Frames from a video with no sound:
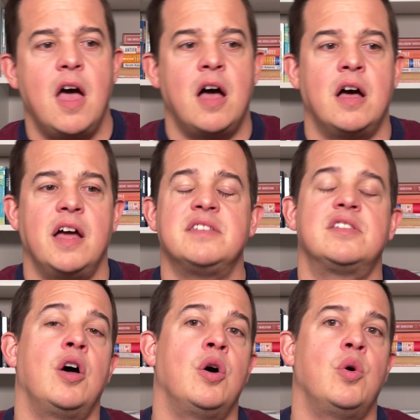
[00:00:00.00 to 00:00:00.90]
And
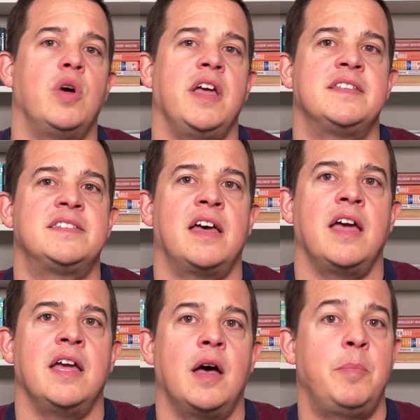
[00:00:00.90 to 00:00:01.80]
so it's
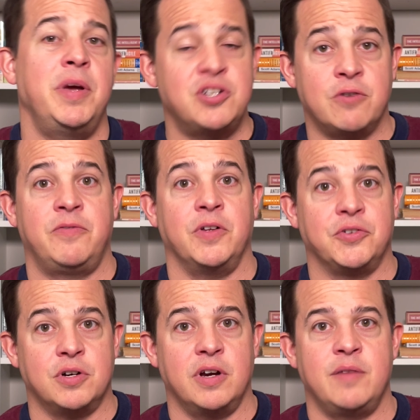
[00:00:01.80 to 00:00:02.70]
a picture
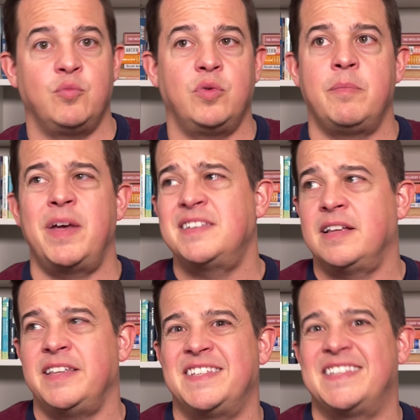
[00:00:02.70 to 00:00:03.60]
filter, and
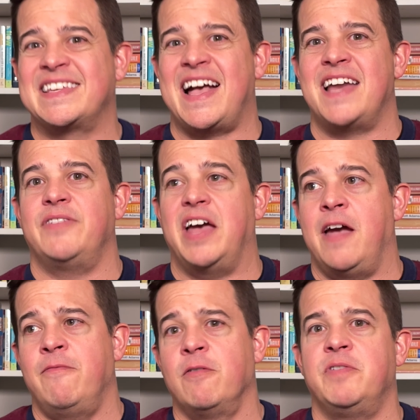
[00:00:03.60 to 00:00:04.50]
basically this is kind of an
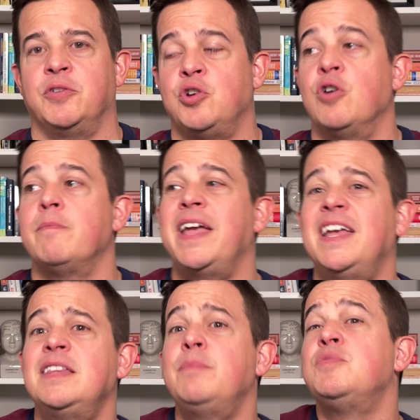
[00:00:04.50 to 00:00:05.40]
effort filter. You're
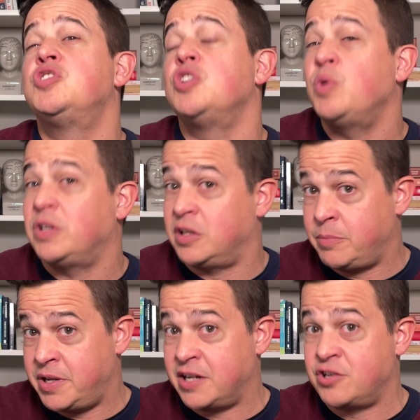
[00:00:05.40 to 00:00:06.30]
making them do a little
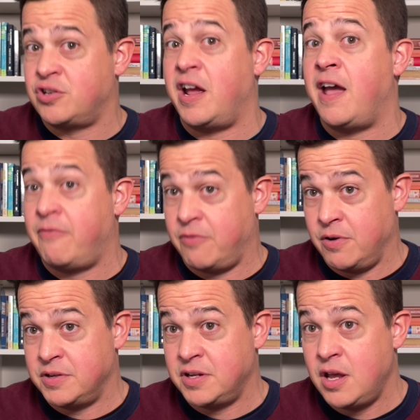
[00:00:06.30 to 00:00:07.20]
bit extra
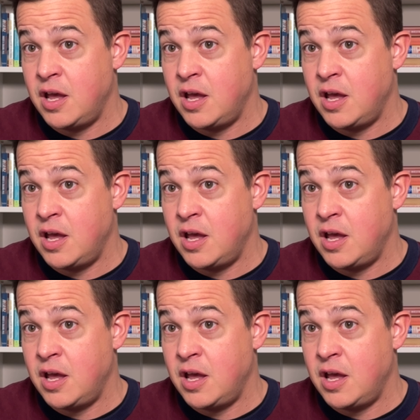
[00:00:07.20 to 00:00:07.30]
effort